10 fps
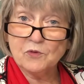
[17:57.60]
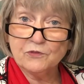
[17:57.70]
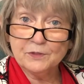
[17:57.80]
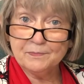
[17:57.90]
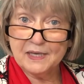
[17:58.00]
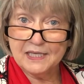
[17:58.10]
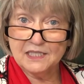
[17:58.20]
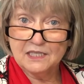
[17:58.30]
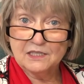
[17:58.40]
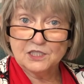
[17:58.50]
footbed
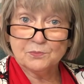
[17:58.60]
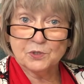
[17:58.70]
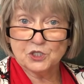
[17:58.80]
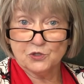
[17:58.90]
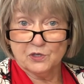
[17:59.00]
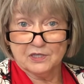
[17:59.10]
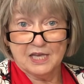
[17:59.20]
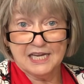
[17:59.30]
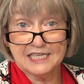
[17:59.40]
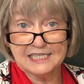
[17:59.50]
to put your
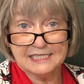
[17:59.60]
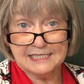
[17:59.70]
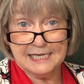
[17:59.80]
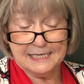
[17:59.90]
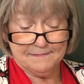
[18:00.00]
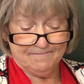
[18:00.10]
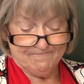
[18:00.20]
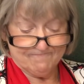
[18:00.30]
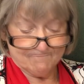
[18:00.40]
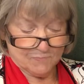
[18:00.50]
orthotic instead.
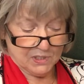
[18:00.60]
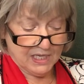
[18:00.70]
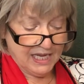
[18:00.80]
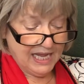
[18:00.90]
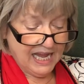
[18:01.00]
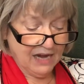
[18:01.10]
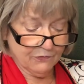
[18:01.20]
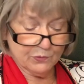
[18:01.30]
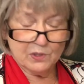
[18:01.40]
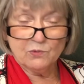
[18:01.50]

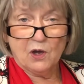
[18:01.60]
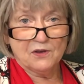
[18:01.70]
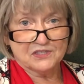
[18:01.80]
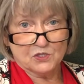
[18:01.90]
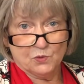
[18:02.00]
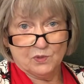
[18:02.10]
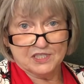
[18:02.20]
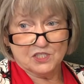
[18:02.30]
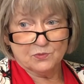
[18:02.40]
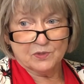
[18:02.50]
Everyone also wants to